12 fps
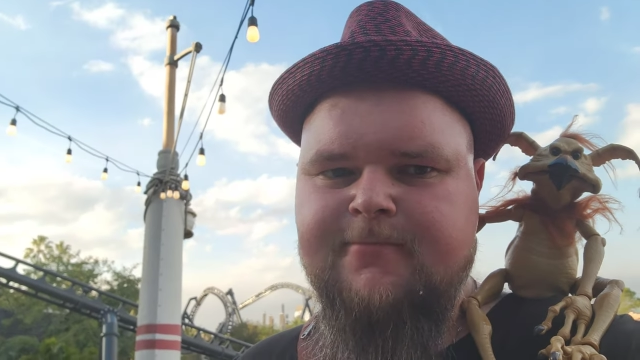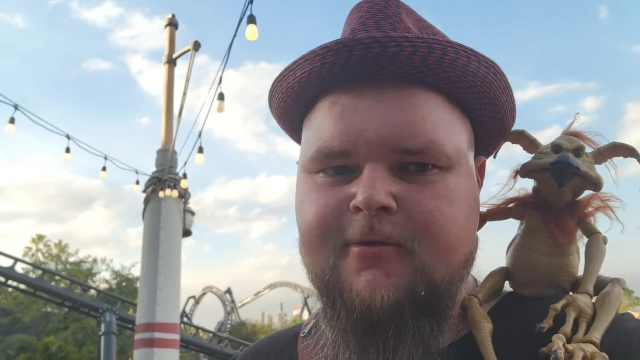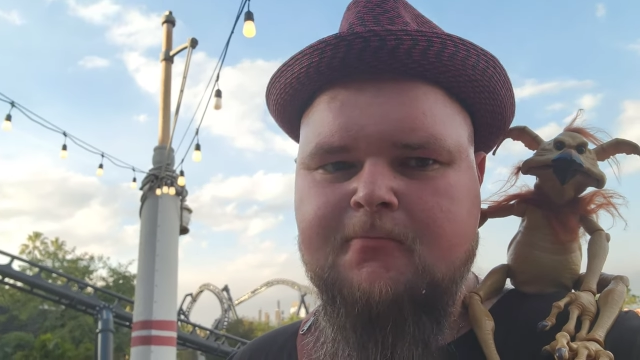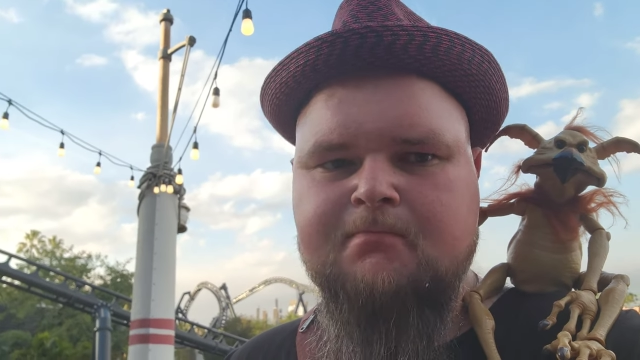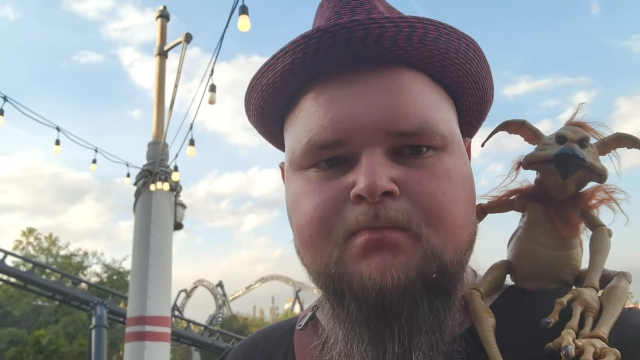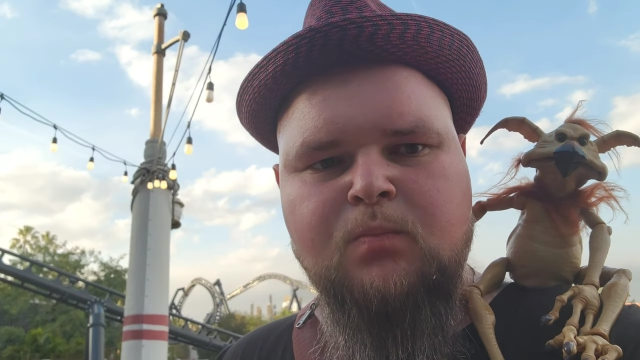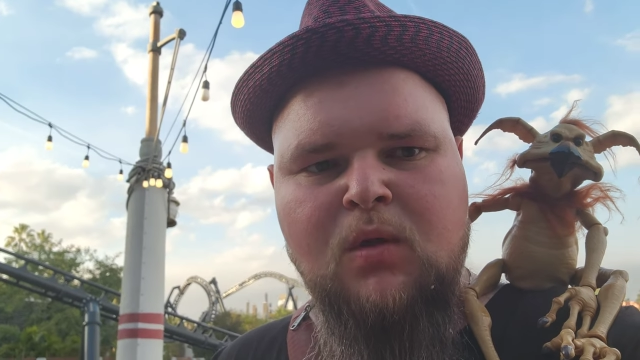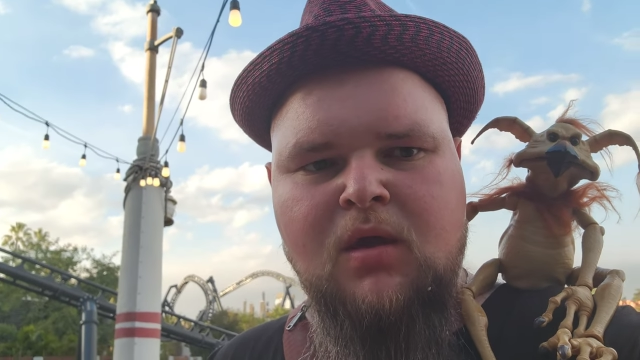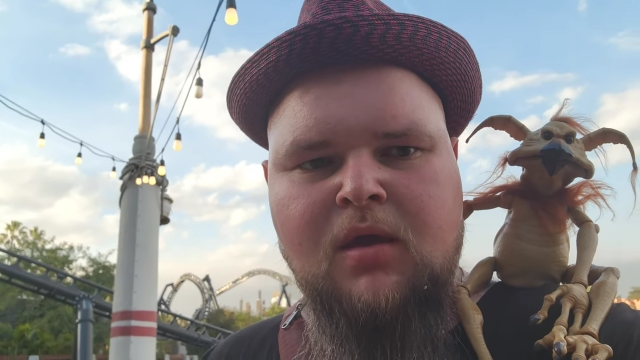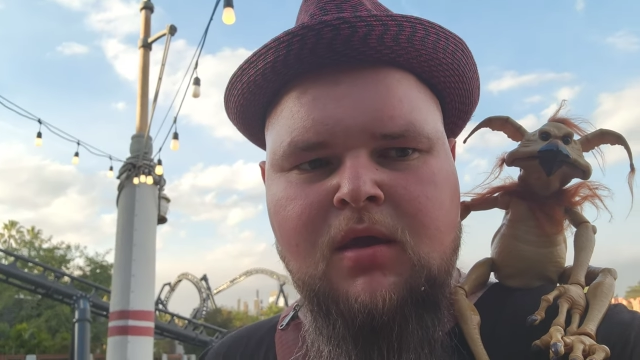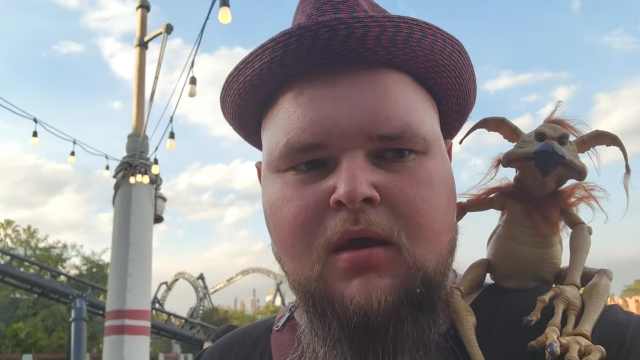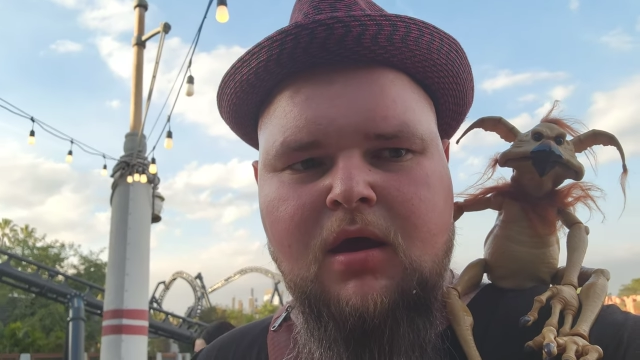
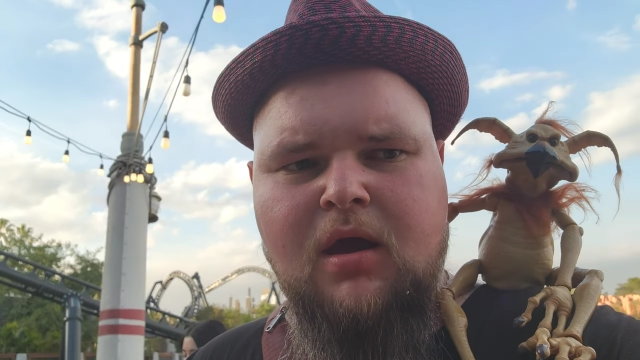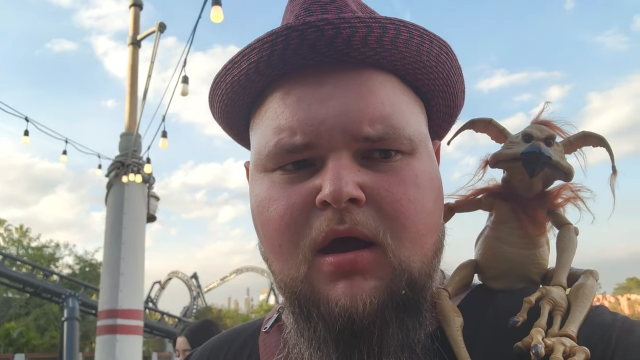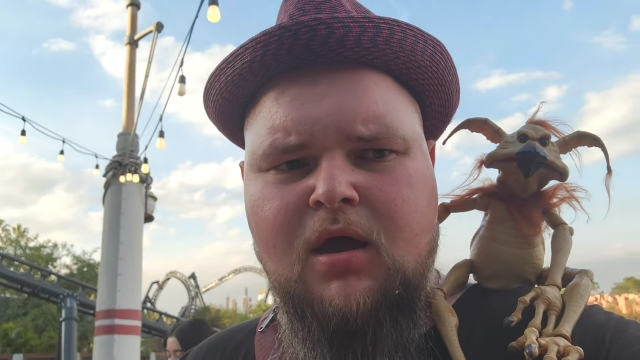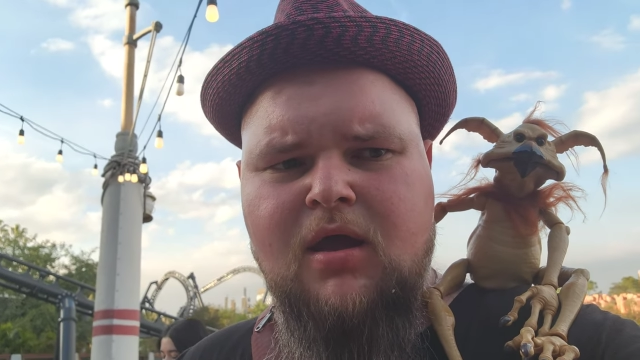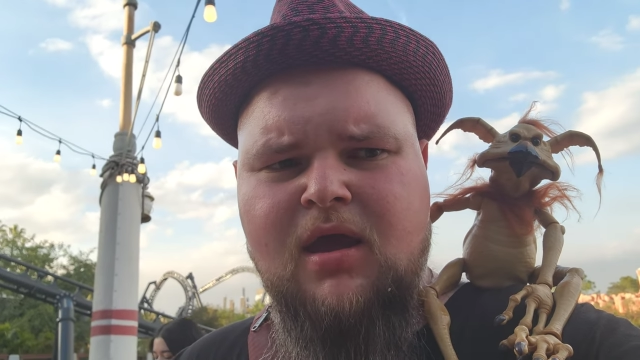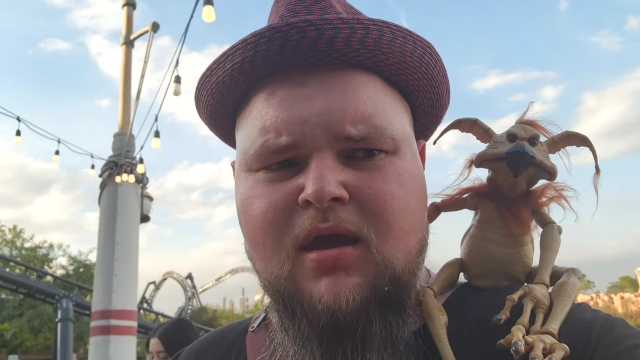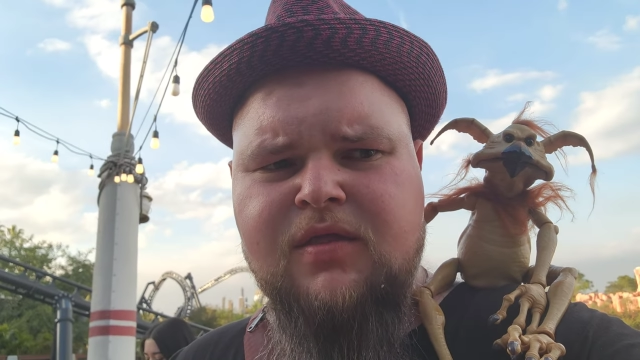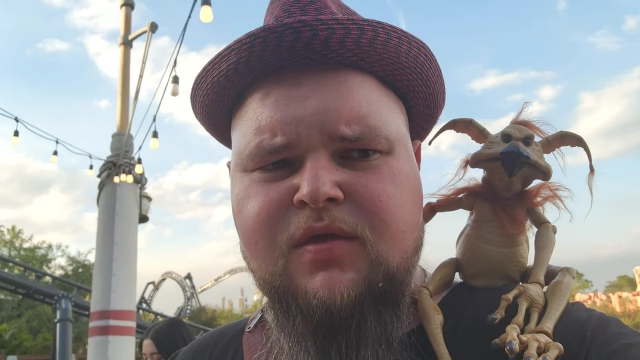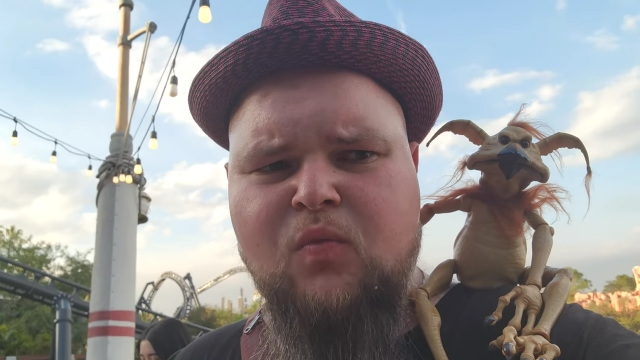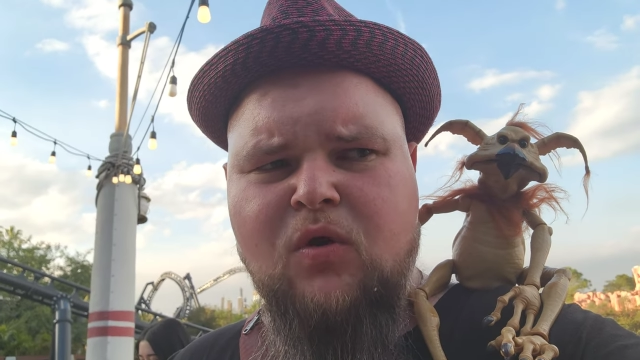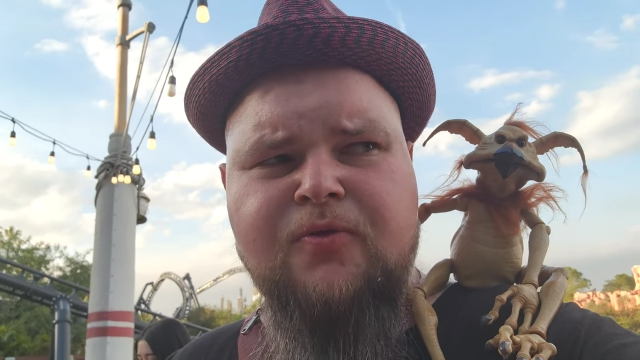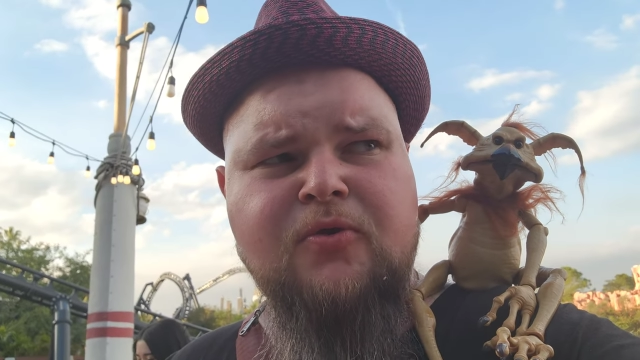So, is
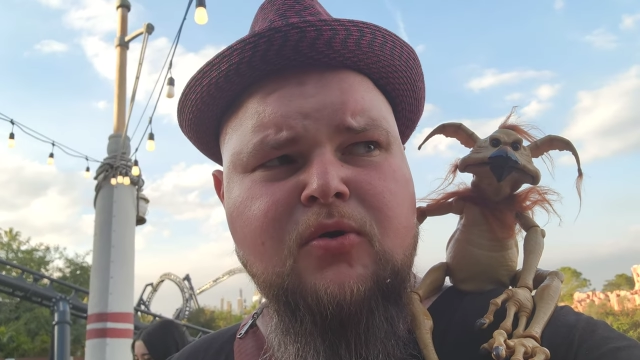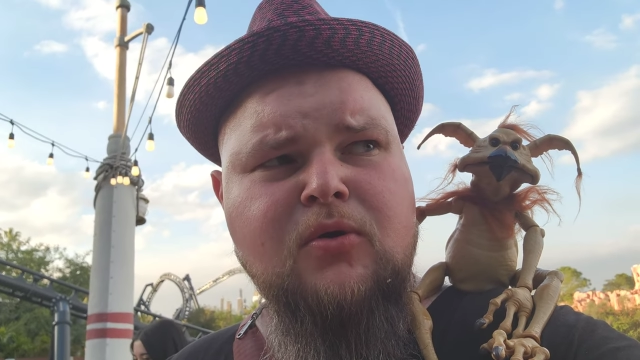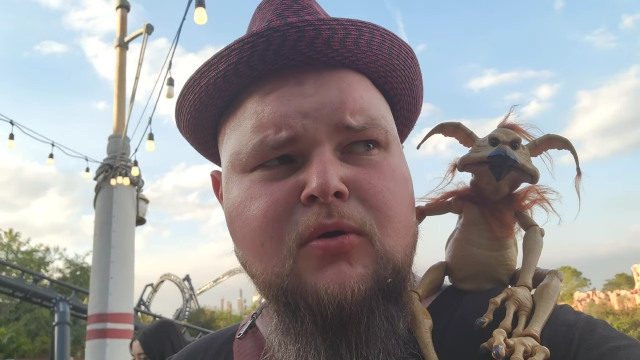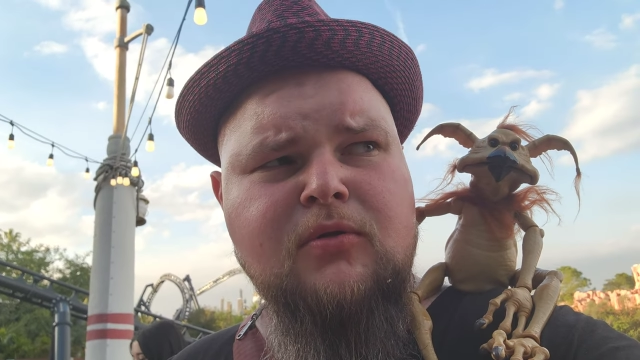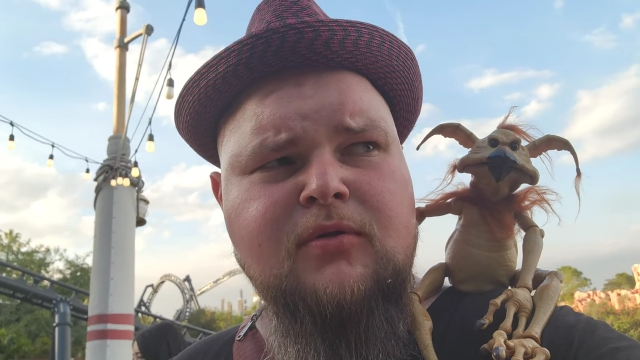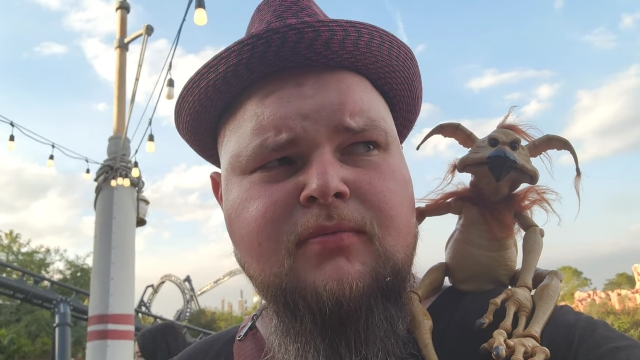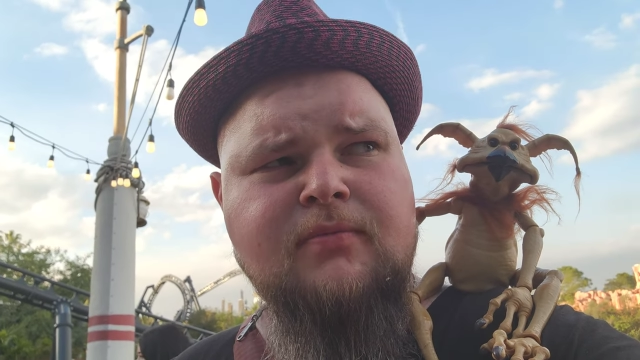it worth your